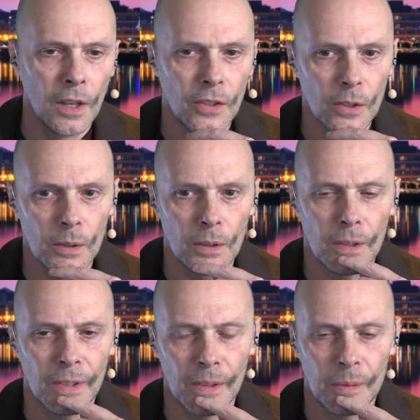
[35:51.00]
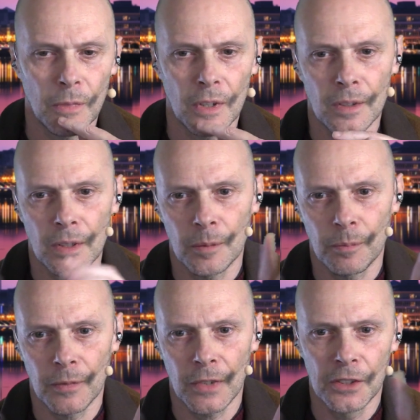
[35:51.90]
So
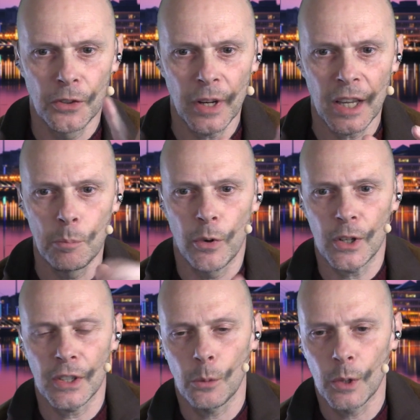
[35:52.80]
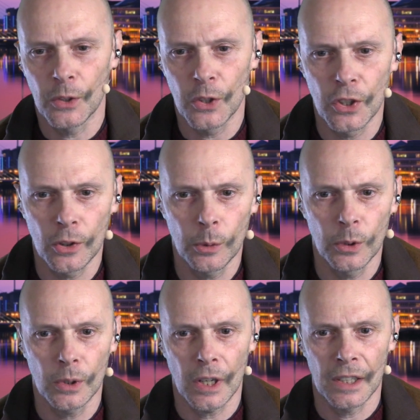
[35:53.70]
a tricky part I want to show
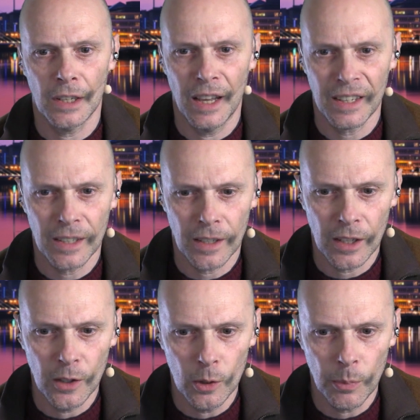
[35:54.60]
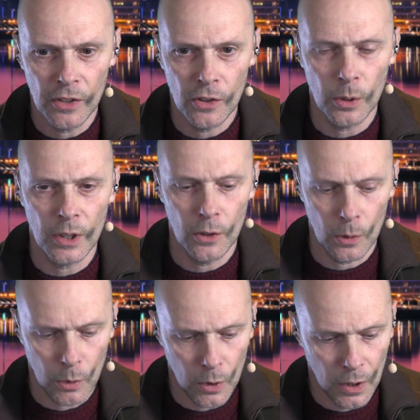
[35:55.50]
you, and I hope it's going
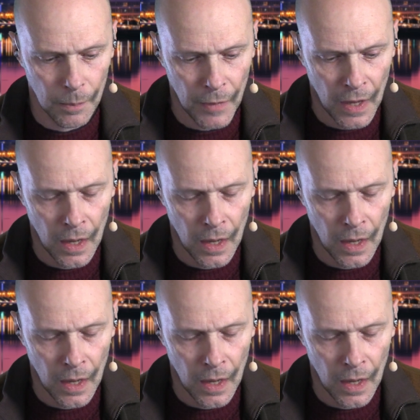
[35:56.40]
to work,